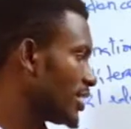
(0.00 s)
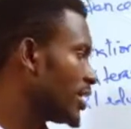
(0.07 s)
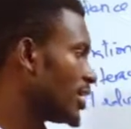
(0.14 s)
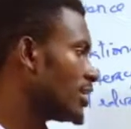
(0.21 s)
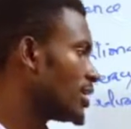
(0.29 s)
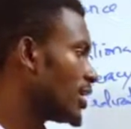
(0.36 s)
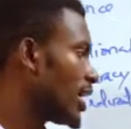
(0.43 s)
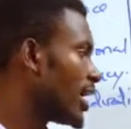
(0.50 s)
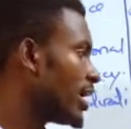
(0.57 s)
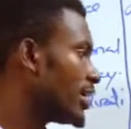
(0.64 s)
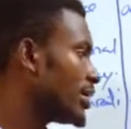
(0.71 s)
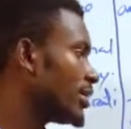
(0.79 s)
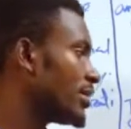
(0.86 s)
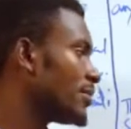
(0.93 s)
and
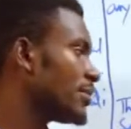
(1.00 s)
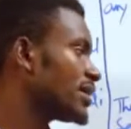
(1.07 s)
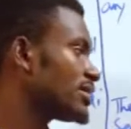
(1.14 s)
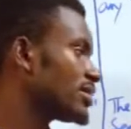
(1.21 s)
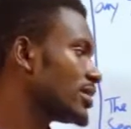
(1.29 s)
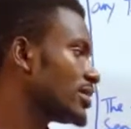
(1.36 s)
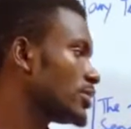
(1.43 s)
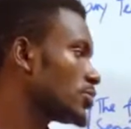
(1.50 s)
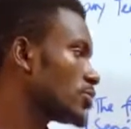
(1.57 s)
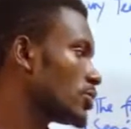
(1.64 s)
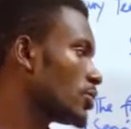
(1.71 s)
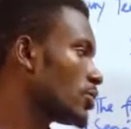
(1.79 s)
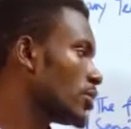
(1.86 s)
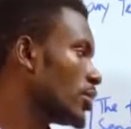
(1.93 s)
high
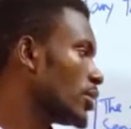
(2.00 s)
maternal